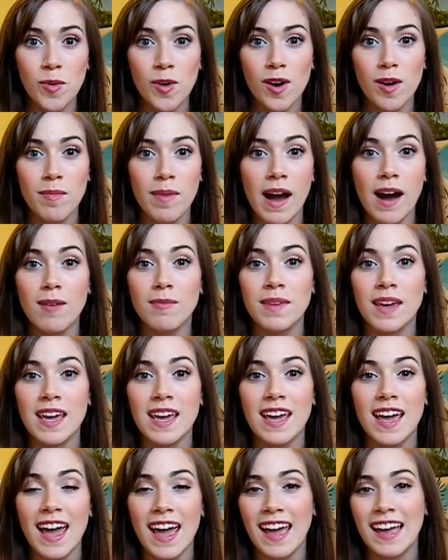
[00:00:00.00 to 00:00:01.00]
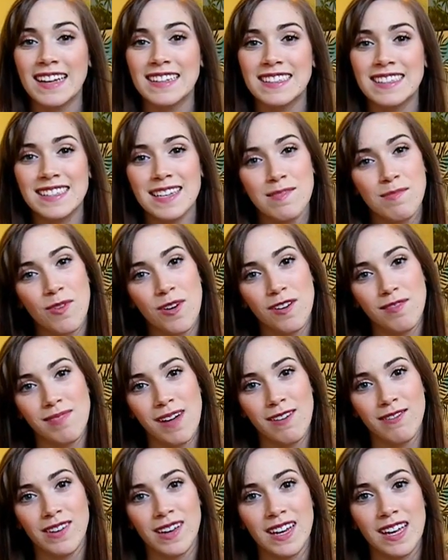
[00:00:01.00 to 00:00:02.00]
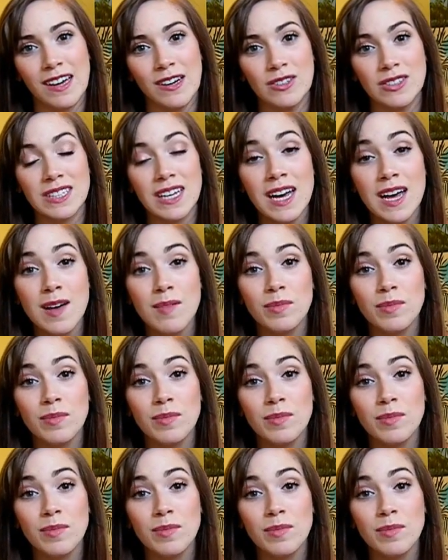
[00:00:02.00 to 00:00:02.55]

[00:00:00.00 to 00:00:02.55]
more about me and see more of my videos,